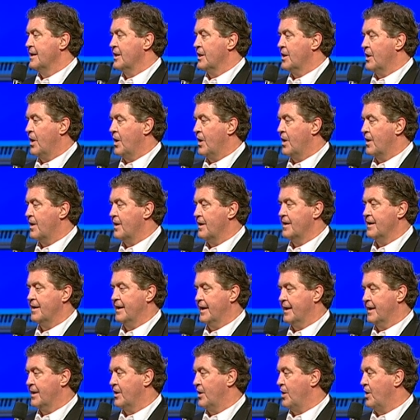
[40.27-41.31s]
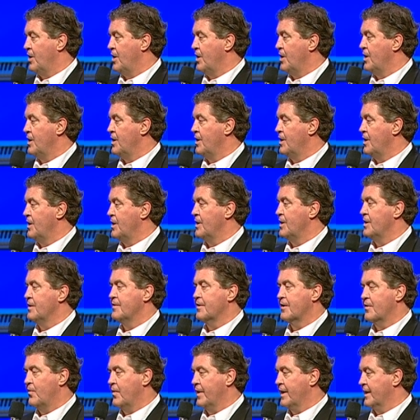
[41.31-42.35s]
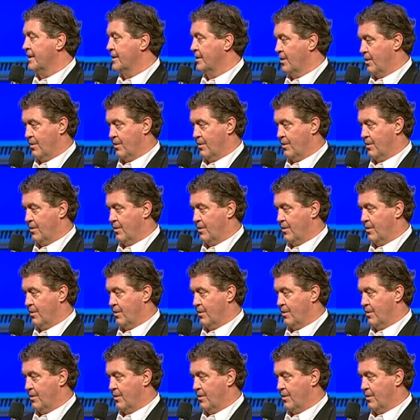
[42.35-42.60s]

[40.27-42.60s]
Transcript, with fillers: Laura and all the Quinn